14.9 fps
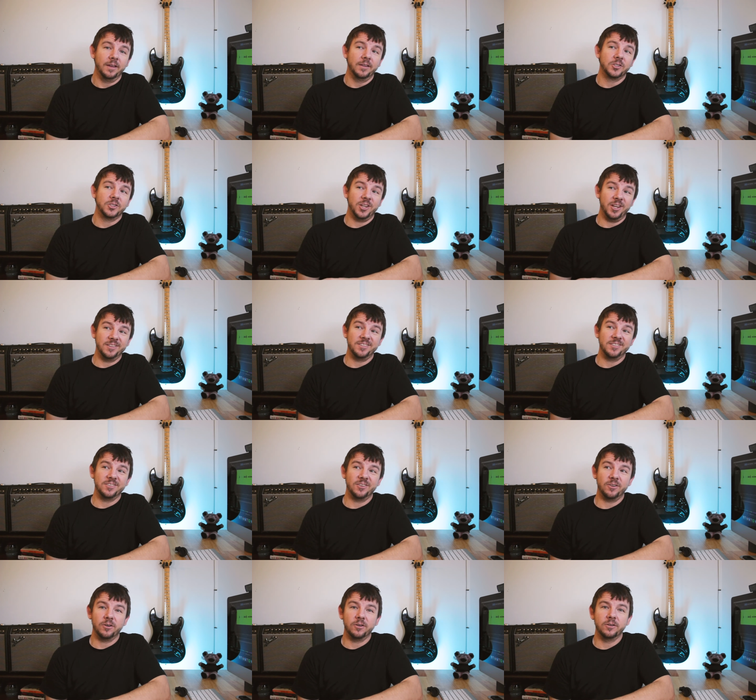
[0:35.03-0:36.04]
Chances
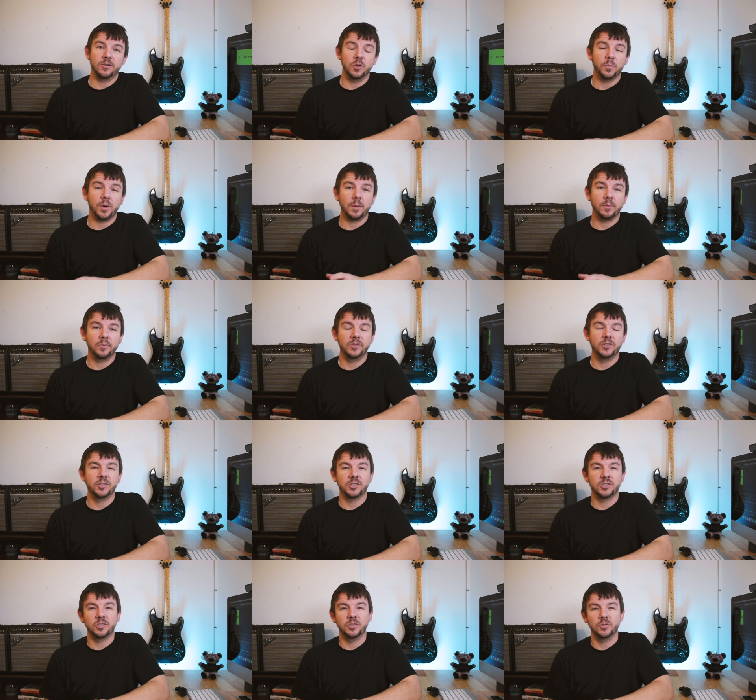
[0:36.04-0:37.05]
are you probably
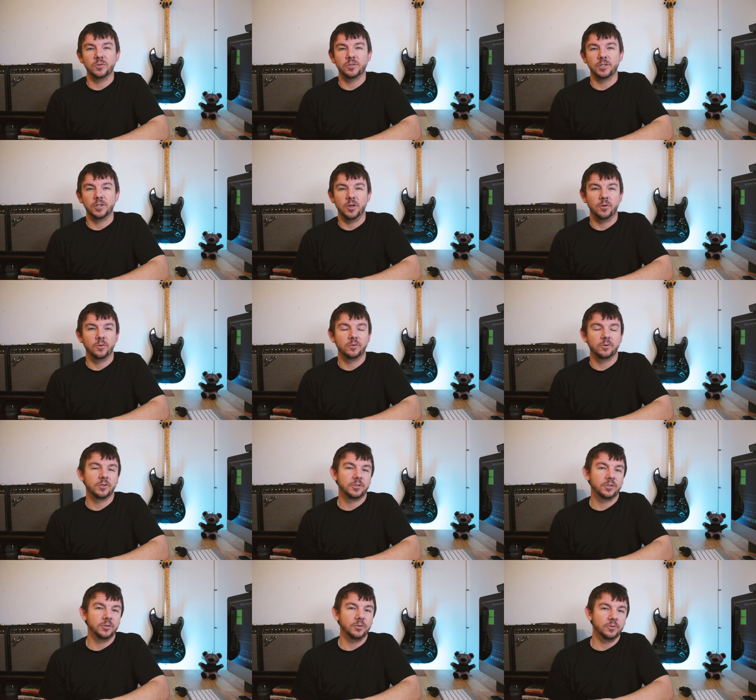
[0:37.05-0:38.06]
just tuned a note or
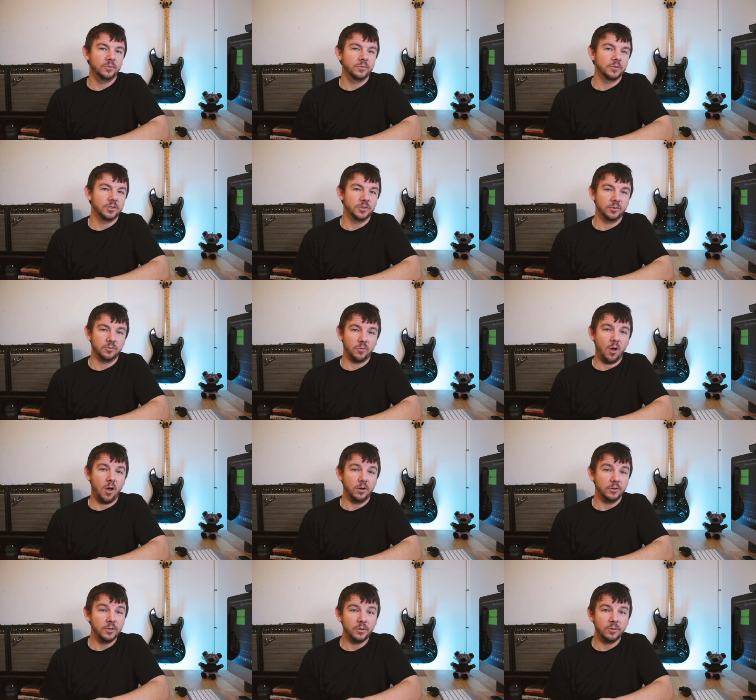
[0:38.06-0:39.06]
two to the
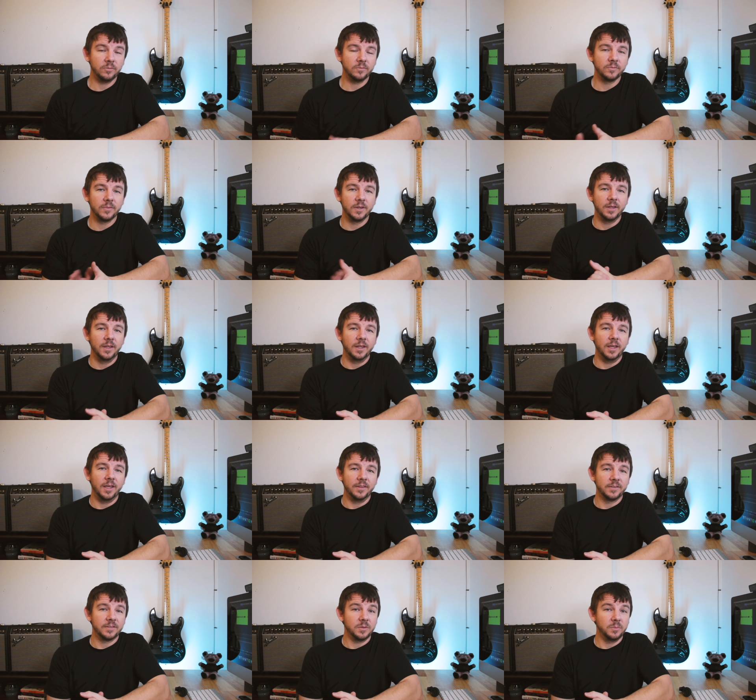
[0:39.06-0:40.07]
wrong note,
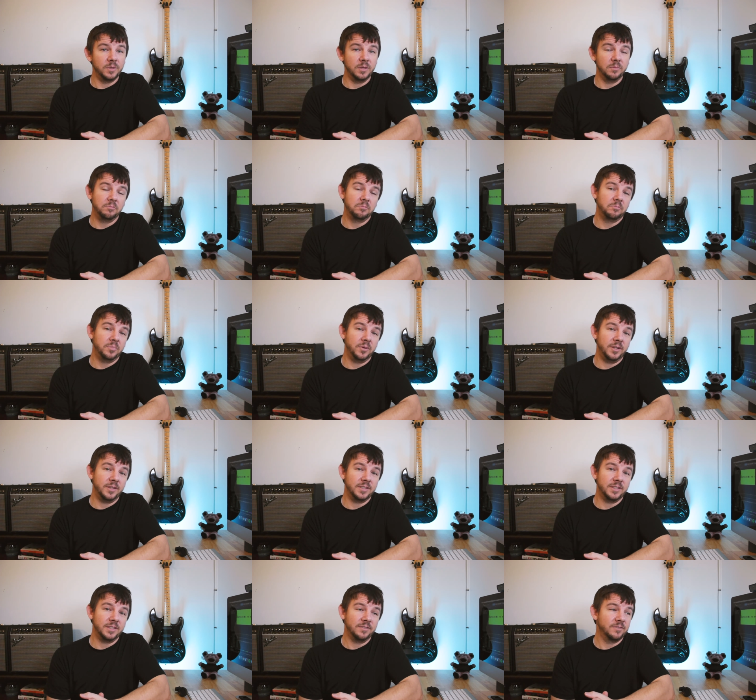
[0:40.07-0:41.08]
and this can be pretty
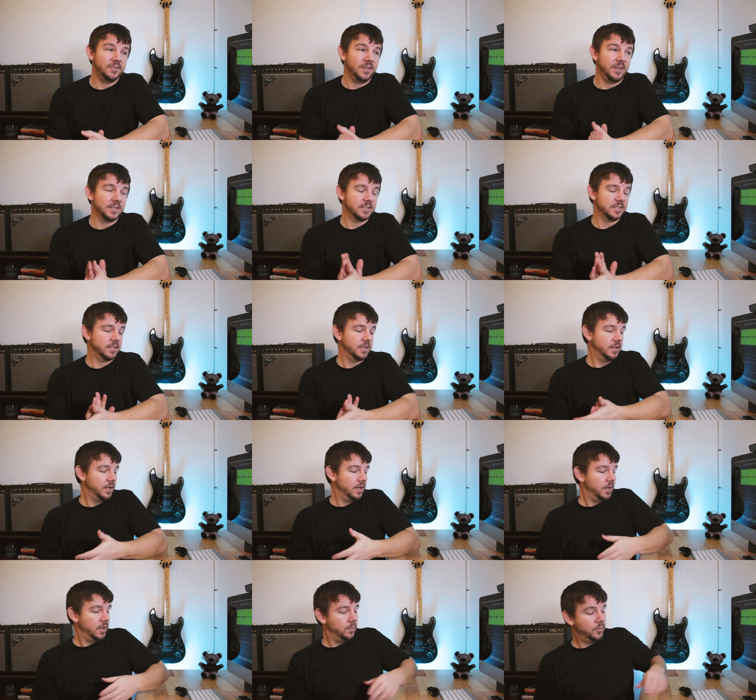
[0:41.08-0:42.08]
easily fixed.
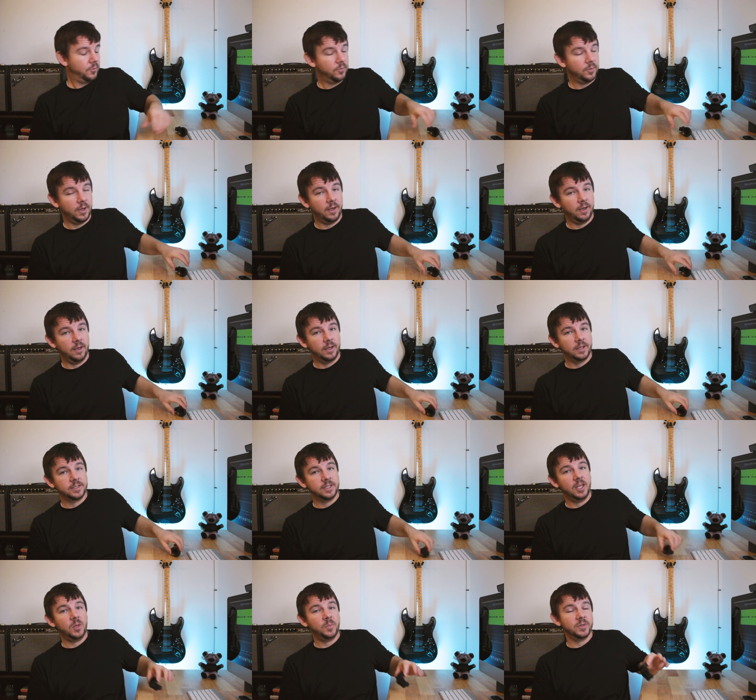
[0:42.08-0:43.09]
To
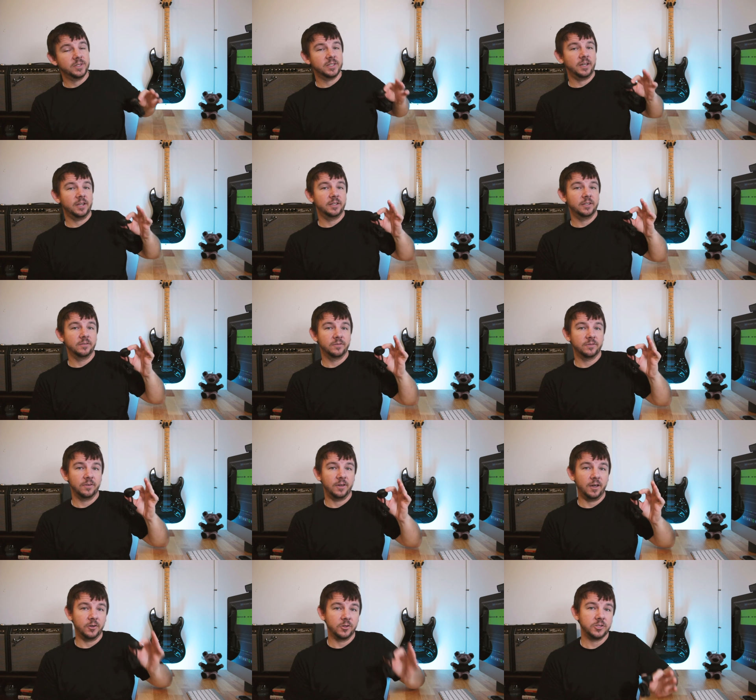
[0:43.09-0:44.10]
help us kind of
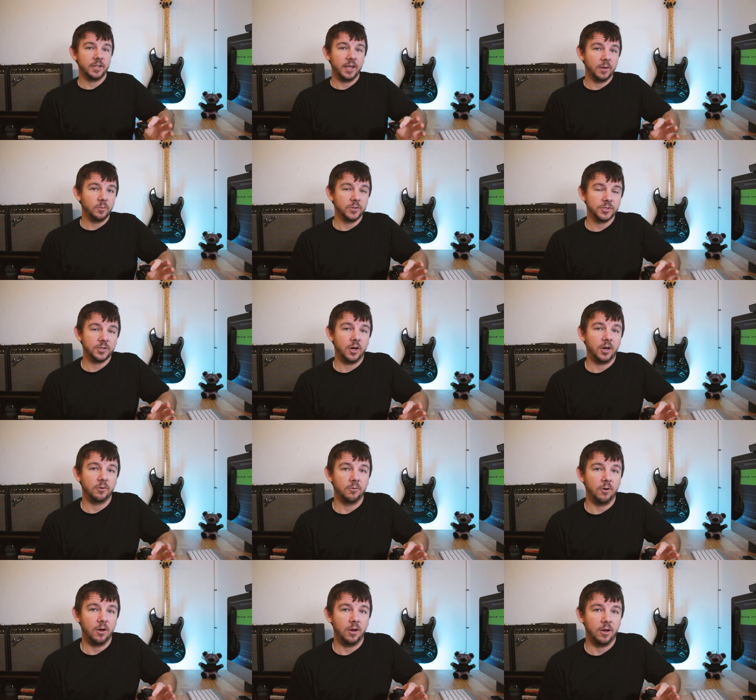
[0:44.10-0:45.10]
understand what's gone
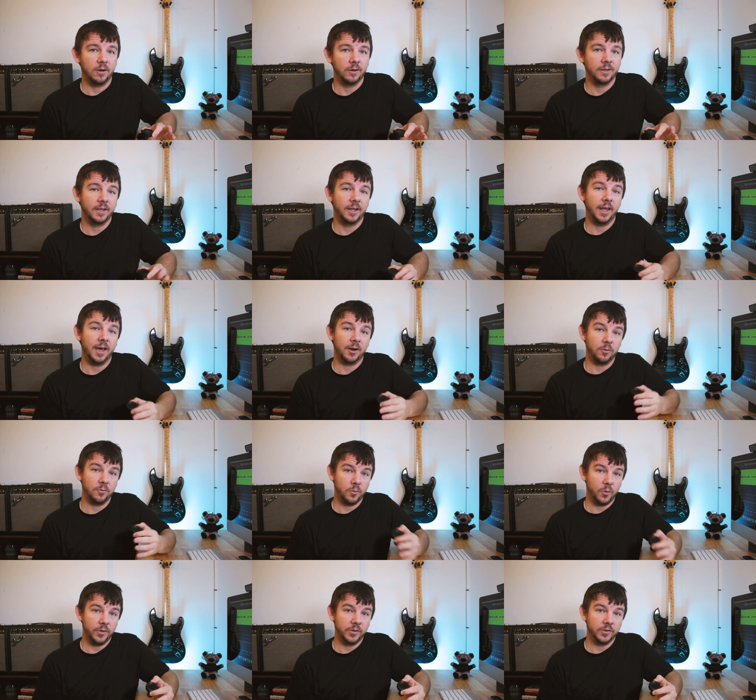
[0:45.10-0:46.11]
wrong and how to
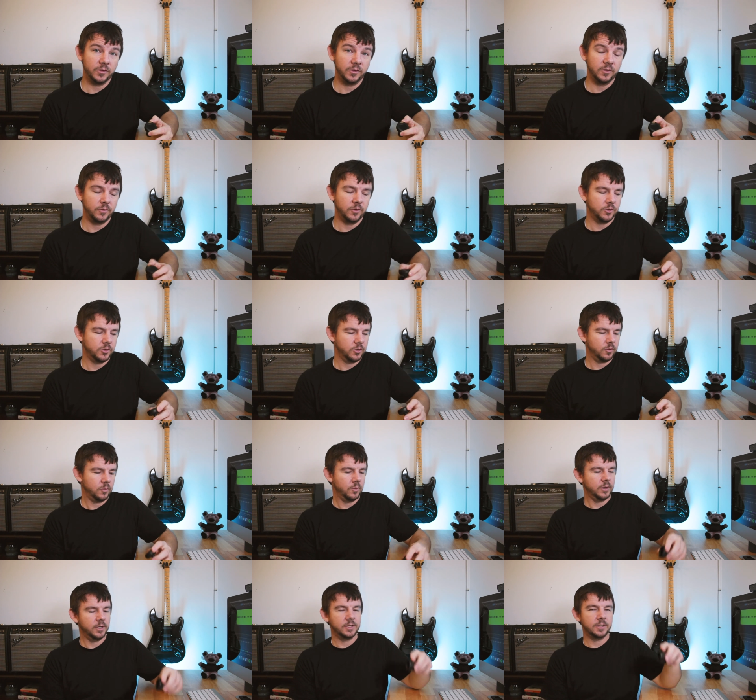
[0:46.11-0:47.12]
avoid this in the future,
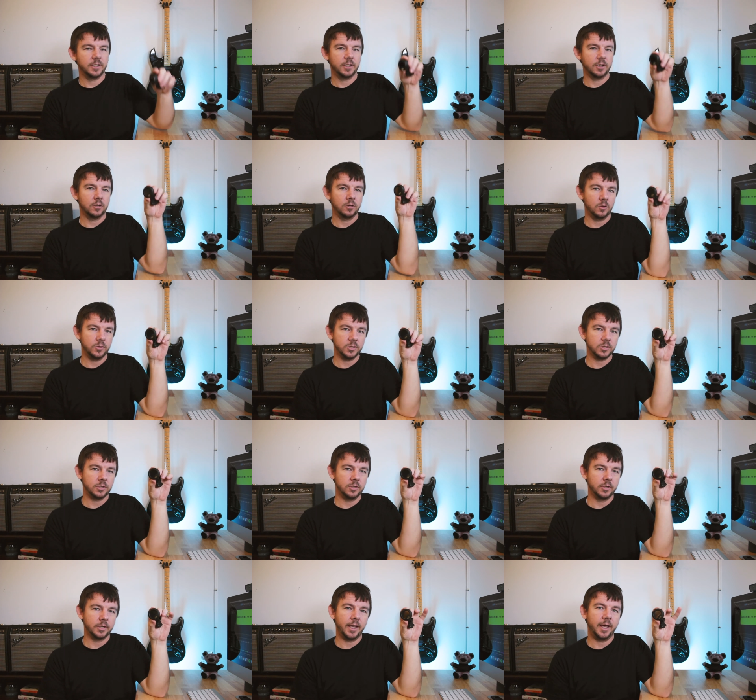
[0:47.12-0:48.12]
we're going to take a close
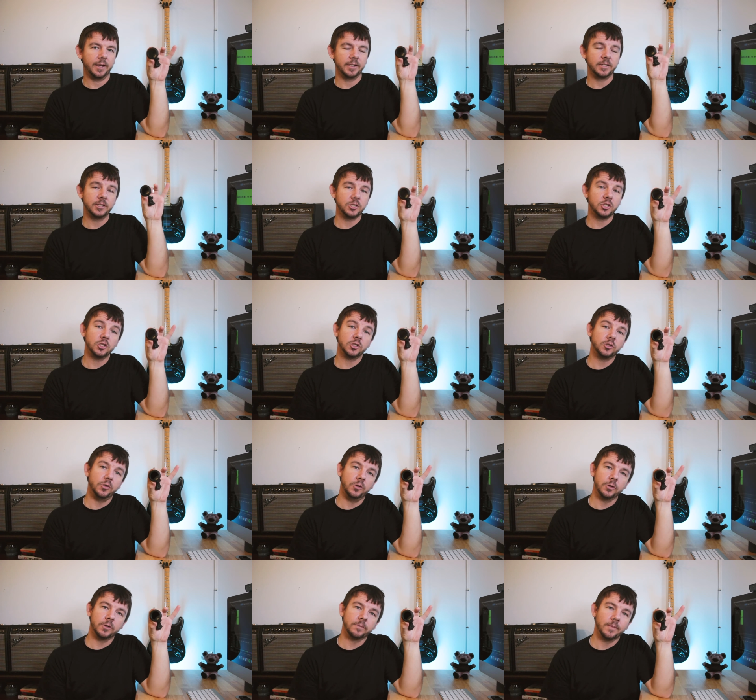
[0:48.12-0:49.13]
look at a digital
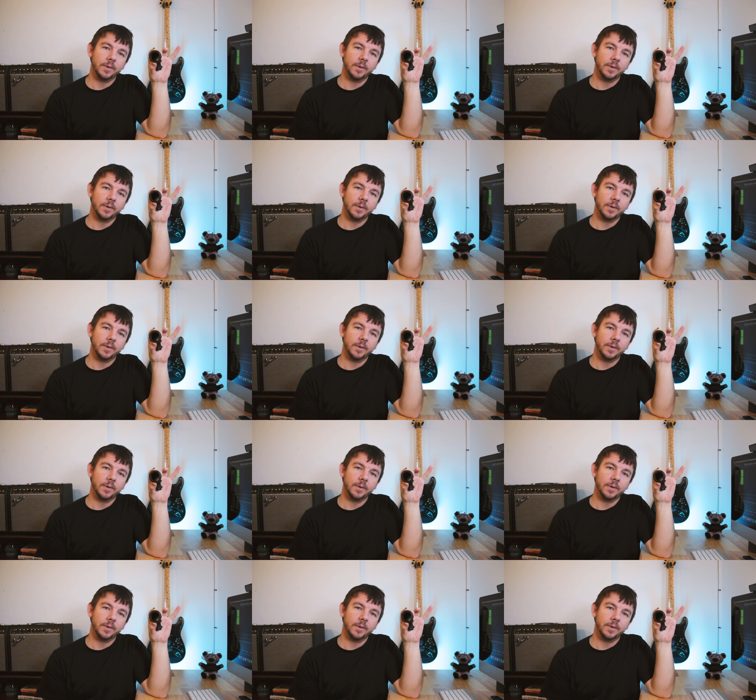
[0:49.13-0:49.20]
tuner